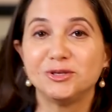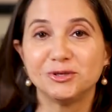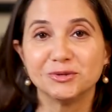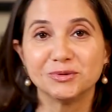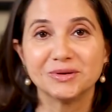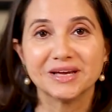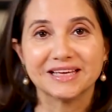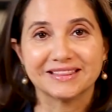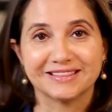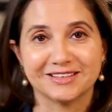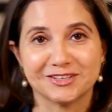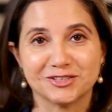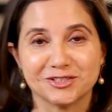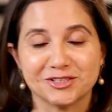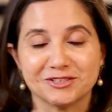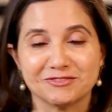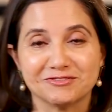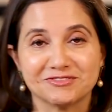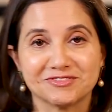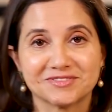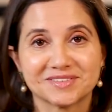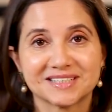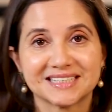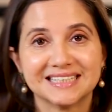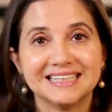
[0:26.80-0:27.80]
you get the
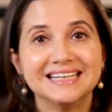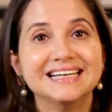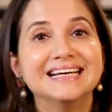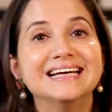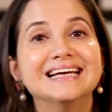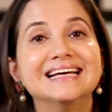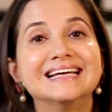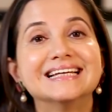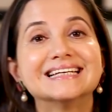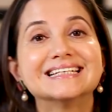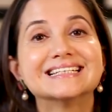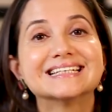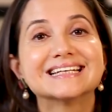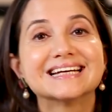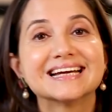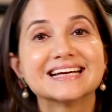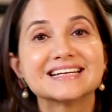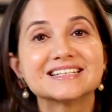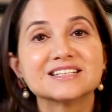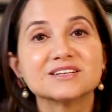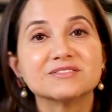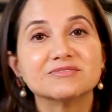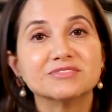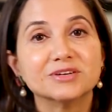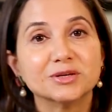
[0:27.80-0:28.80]
drift.
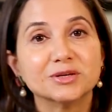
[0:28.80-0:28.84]
Director